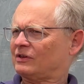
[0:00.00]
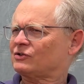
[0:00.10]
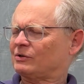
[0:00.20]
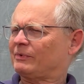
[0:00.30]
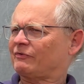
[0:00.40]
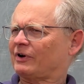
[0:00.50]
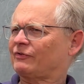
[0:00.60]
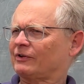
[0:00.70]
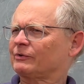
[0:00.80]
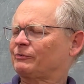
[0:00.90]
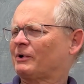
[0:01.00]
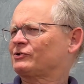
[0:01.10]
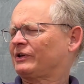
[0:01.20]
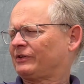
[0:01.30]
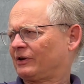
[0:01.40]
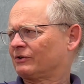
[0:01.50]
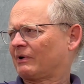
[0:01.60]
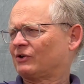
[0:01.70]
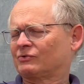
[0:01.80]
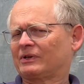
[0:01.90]
they should be very flexible, especially at the
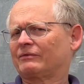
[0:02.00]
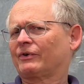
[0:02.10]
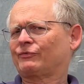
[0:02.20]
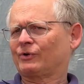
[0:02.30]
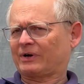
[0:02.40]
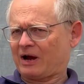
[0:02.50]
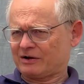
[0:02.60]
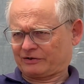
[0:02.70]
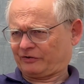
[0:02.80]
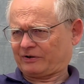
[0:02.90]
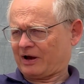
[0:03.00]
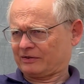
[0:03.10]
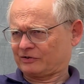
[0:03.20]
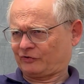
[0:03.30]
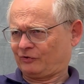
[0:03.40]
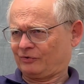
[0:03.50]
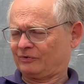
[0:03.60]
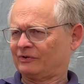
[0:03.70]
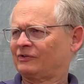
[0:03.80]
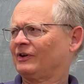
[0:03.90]
undergraduate level. If you're a college
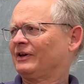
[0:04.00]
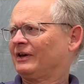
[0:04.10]
student,